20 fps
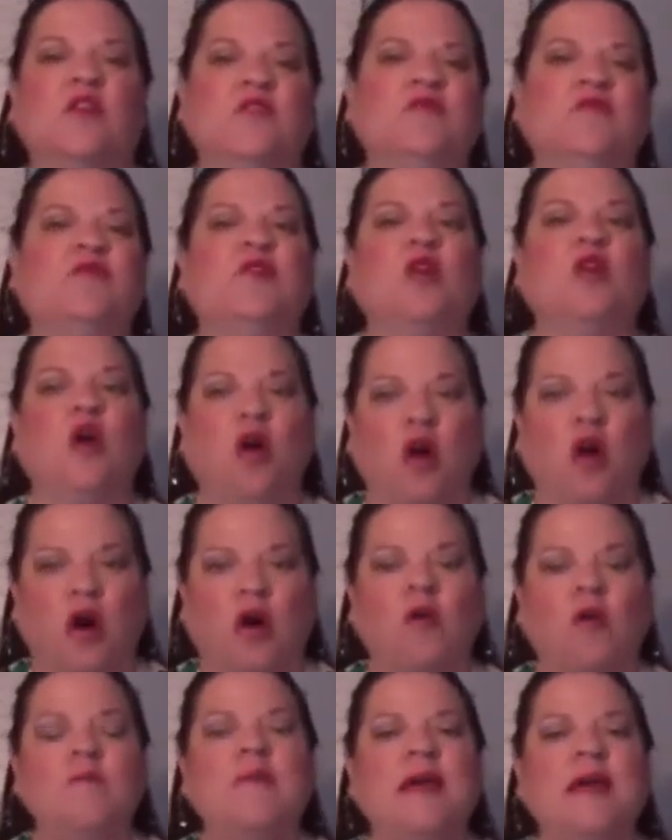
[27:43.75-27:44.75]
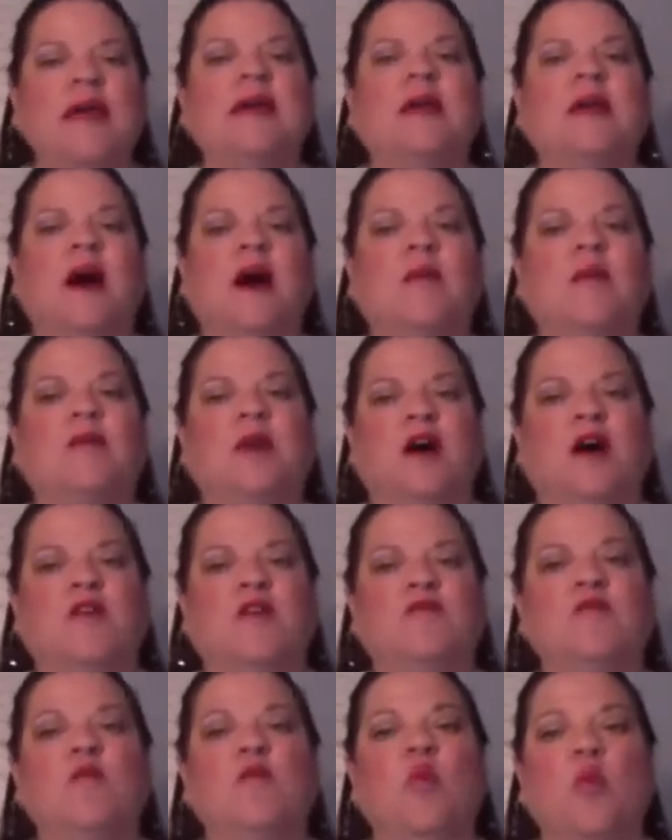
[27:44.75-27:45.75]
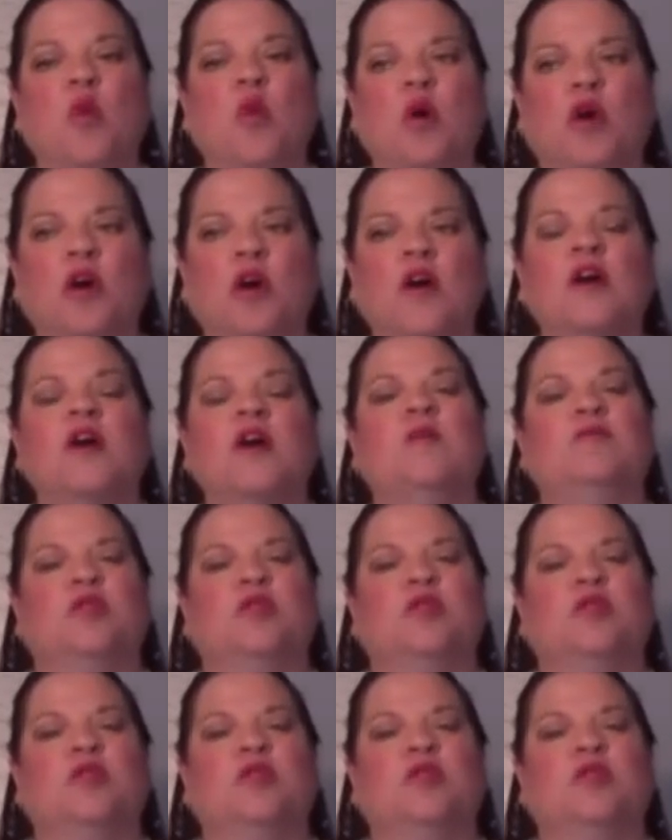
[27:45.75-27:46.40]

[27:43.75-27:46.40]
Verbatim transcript: overall made up of more